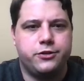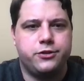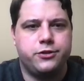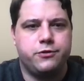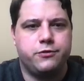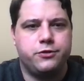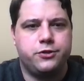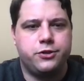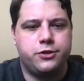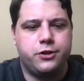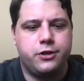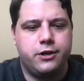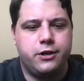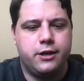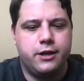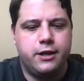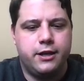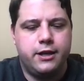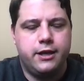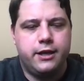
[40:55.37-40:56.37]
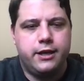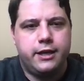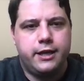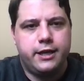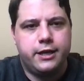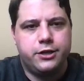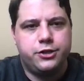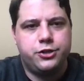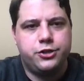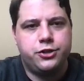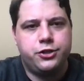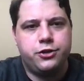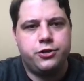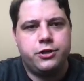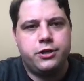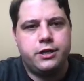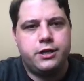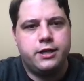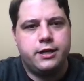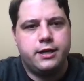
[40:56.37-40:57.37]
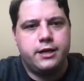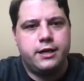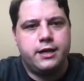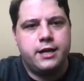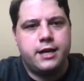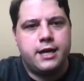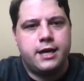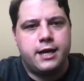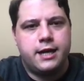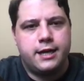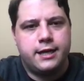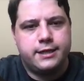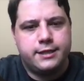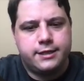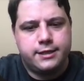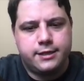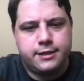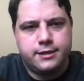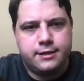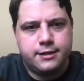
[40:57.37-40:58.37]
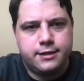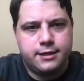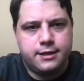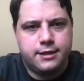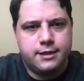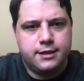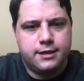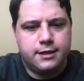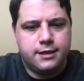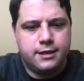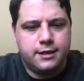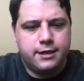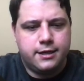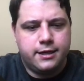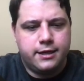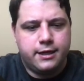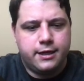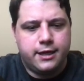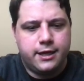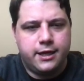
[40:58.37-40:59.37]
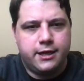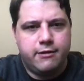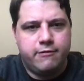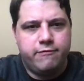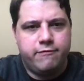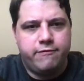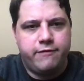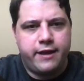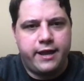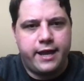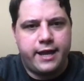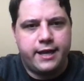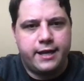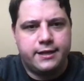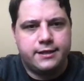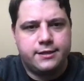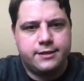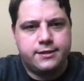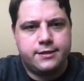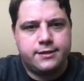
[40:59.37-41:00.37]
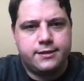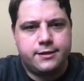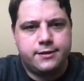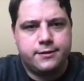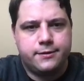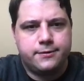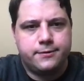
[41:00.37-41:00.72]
So it should not advance